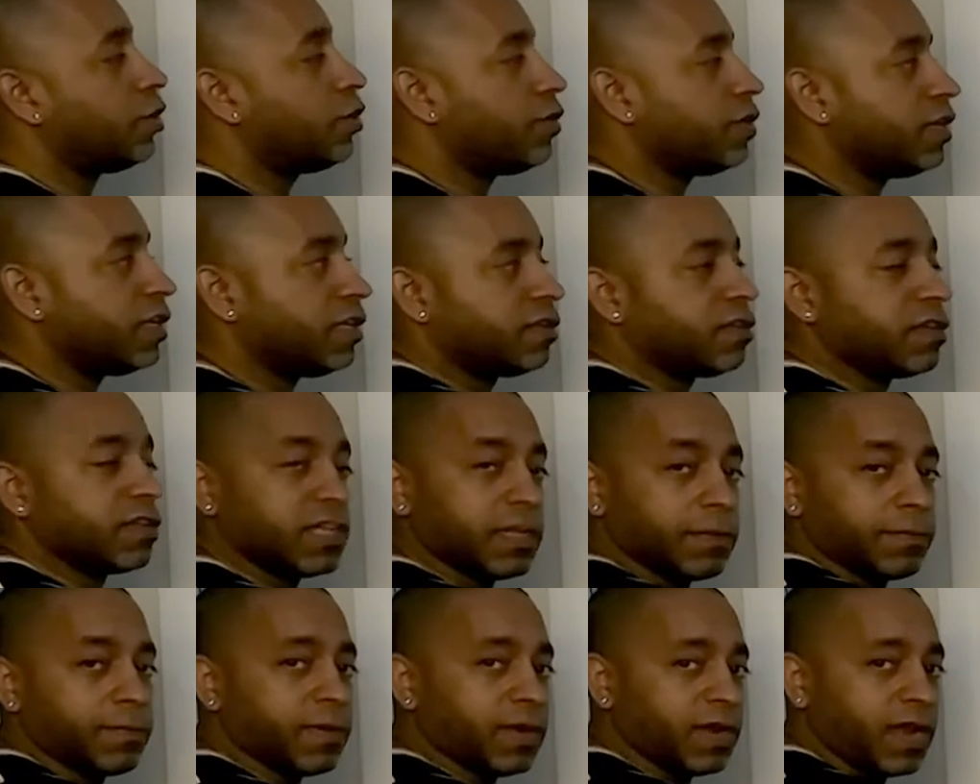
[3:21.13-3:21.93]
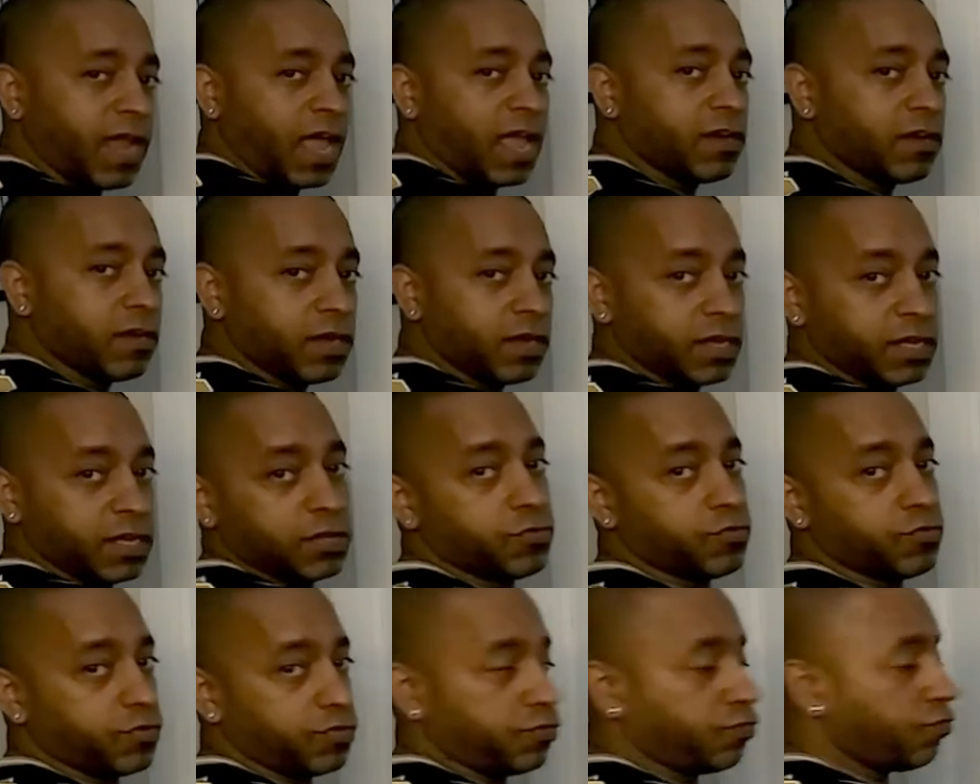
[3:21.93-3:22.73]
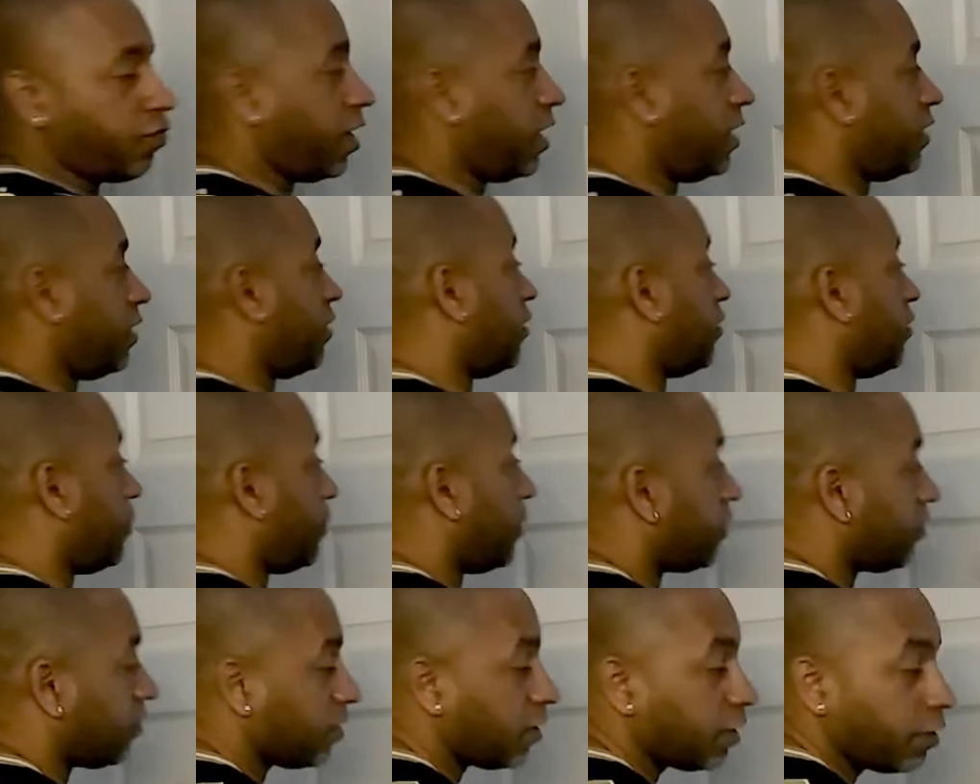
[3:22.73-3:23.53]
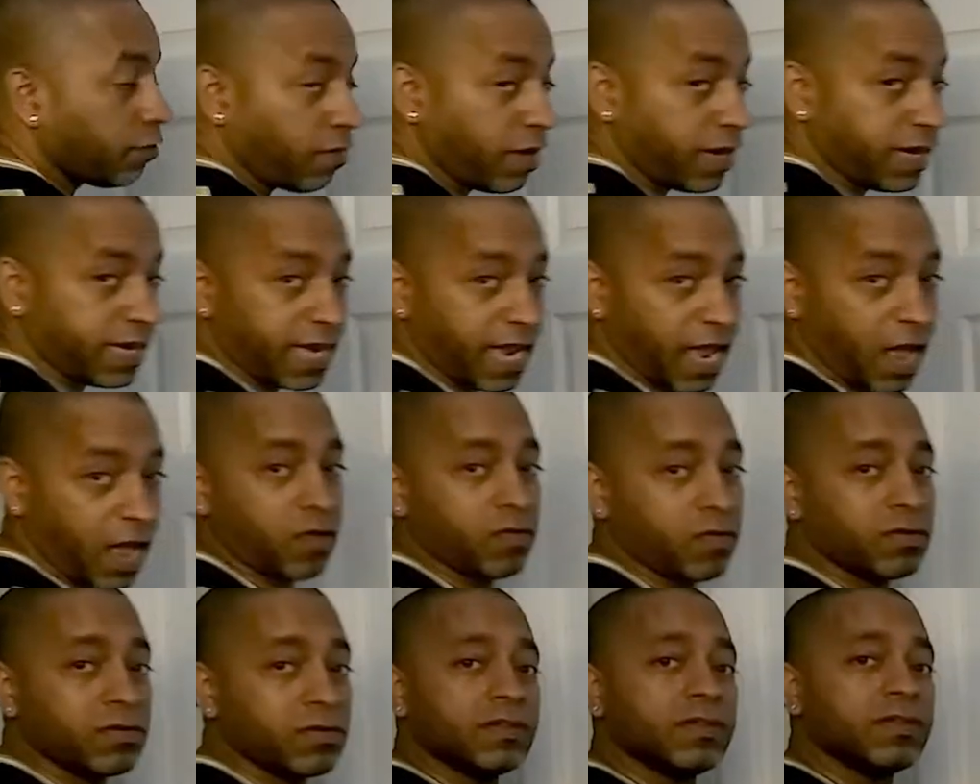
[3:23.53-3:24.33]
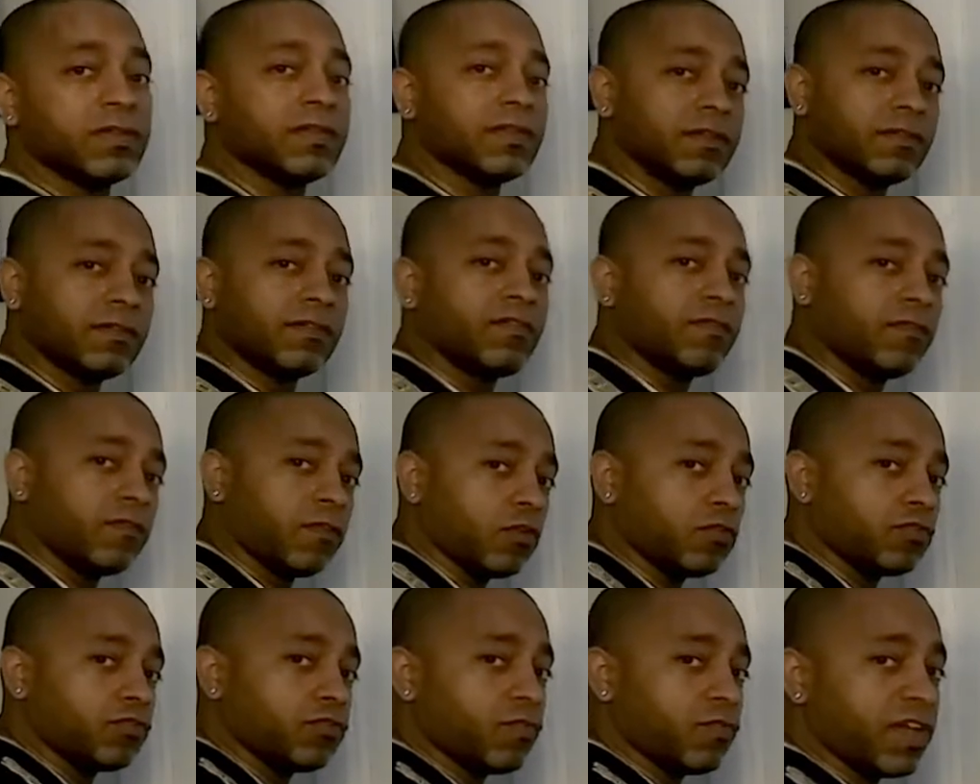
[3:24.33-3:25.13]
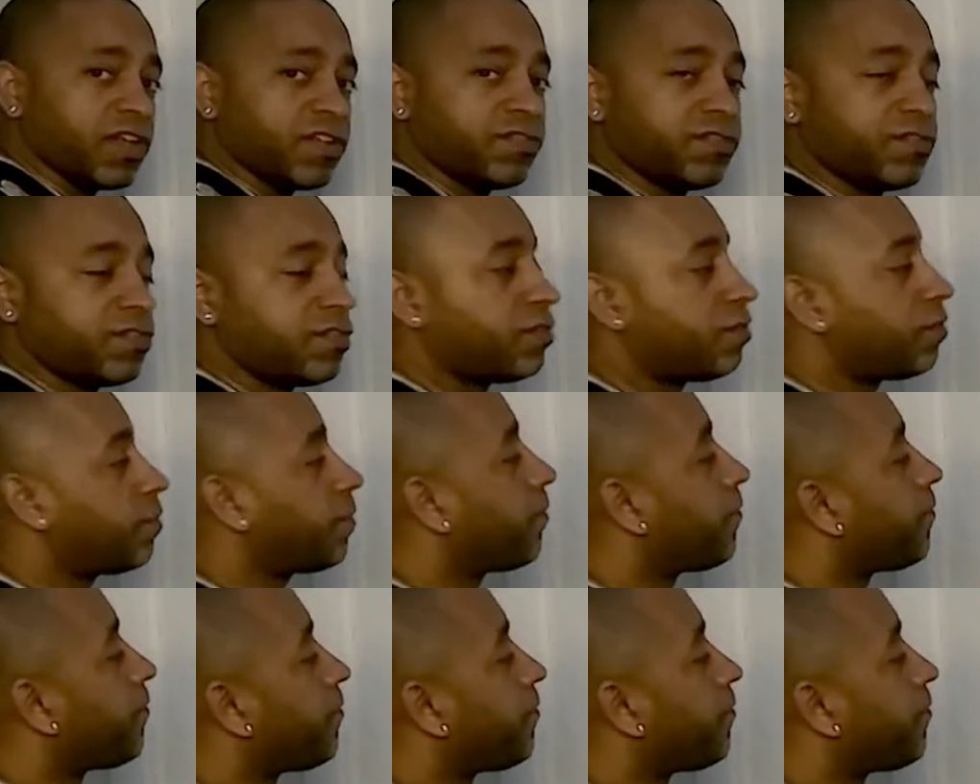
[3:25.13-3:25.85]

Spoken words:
you need to keep an eye on interest rates, especially right now, fluctuation,